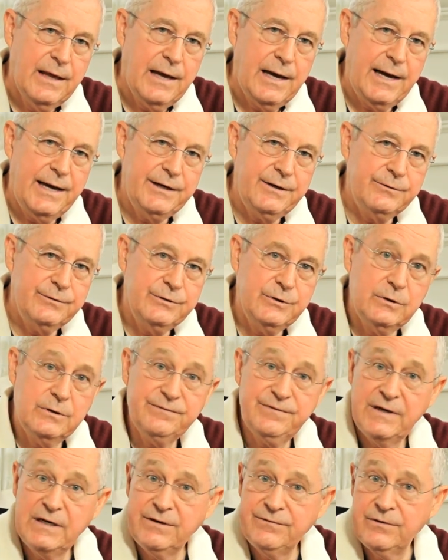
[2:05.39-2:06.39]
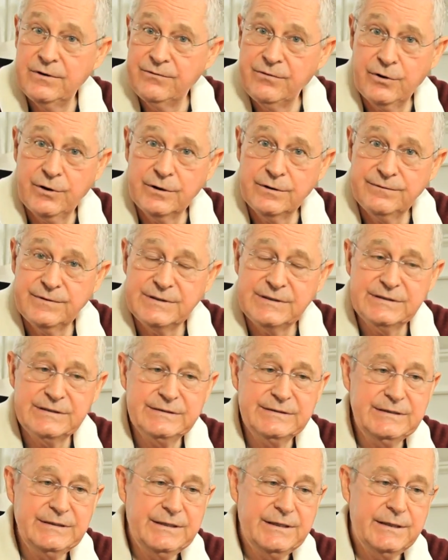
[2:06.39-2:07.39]
I don't know if any of you have heard of it,
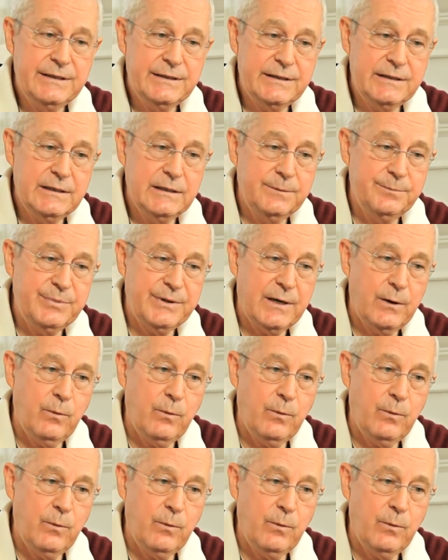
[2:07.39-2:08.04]
but